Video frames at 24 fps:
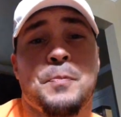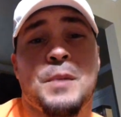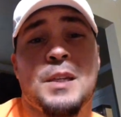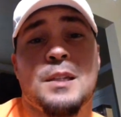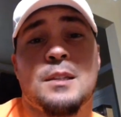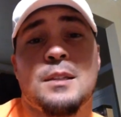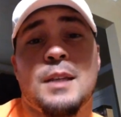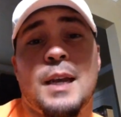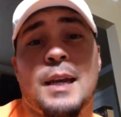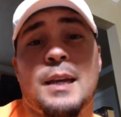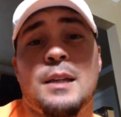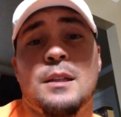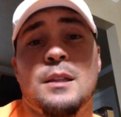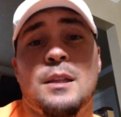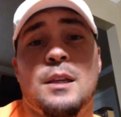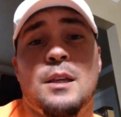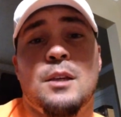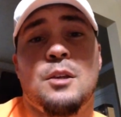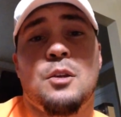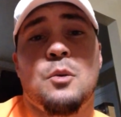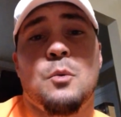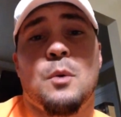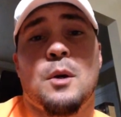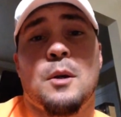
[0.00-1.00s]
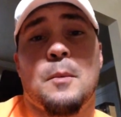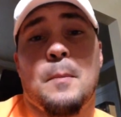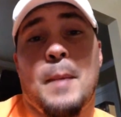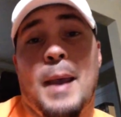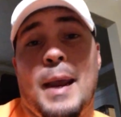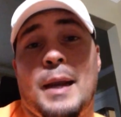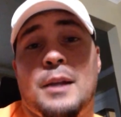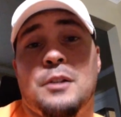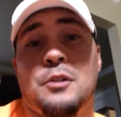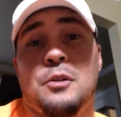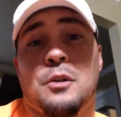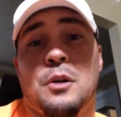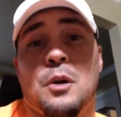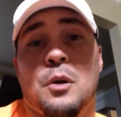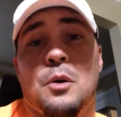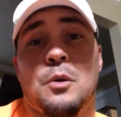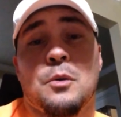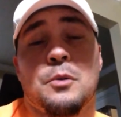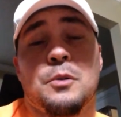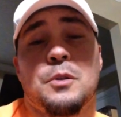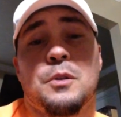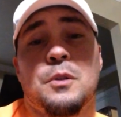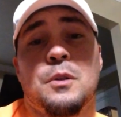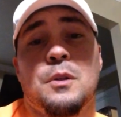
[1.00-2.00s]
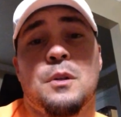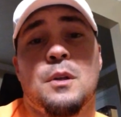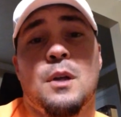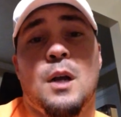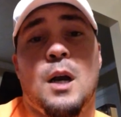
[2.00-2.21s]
Secondly, you want to manage your goals.